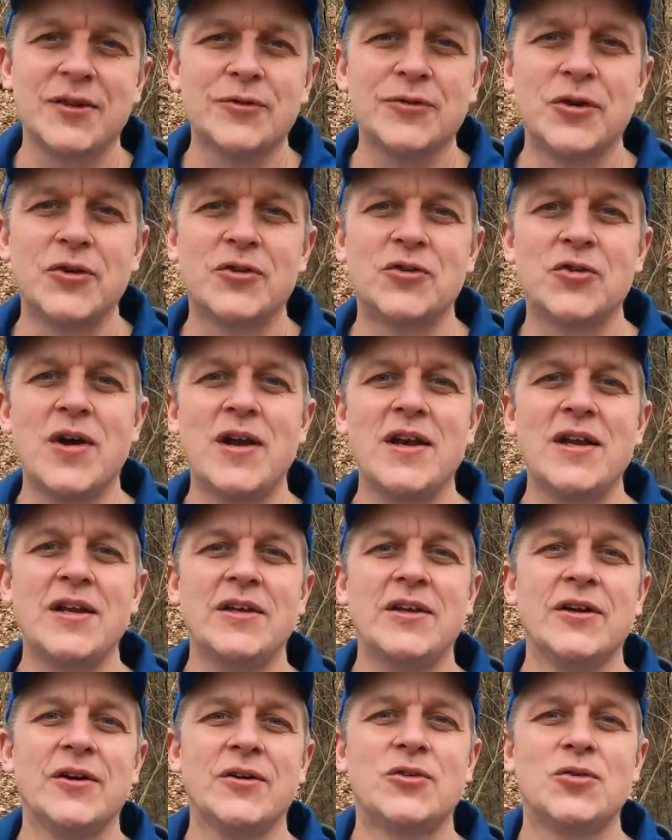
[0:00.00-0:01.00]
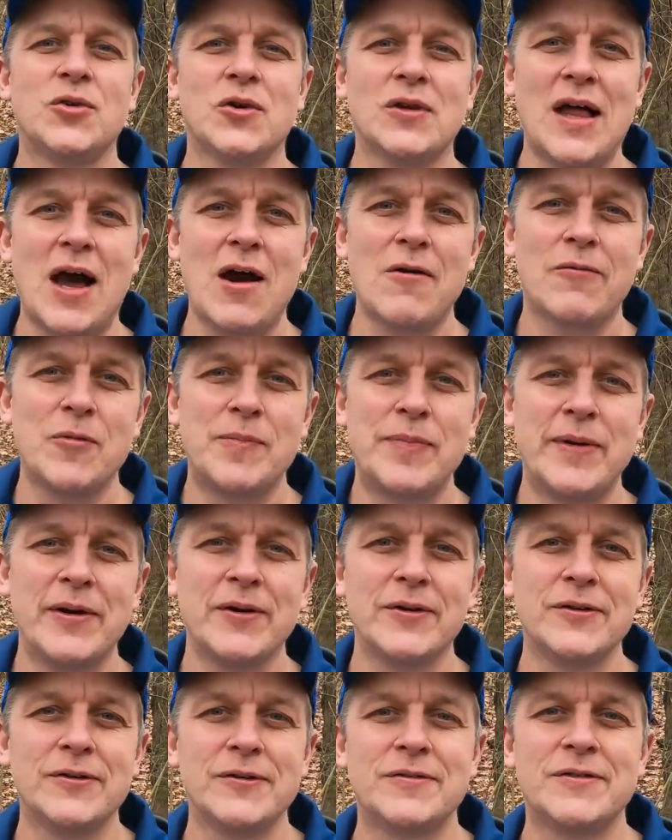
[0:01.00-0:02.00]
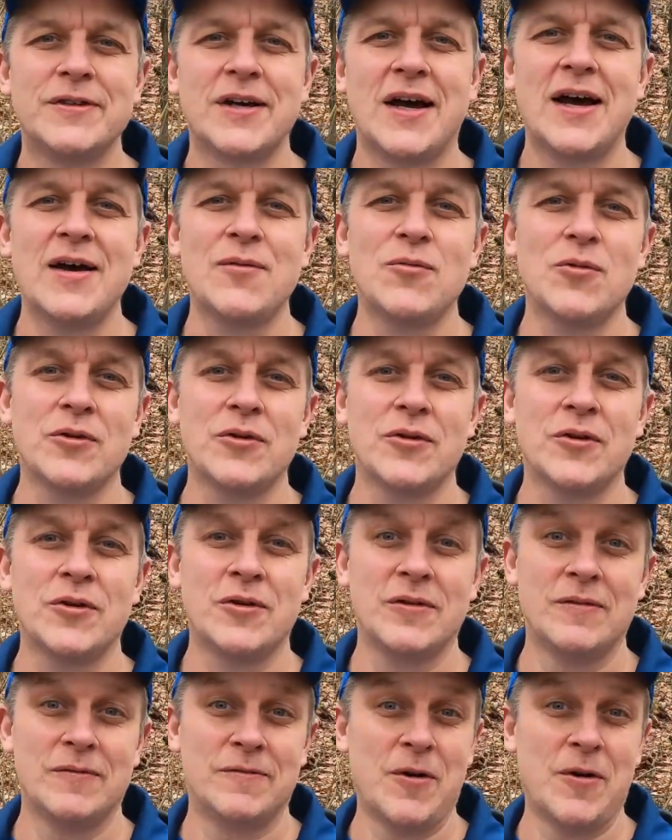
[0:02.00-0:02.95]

out their training year to allow for periods of time where they're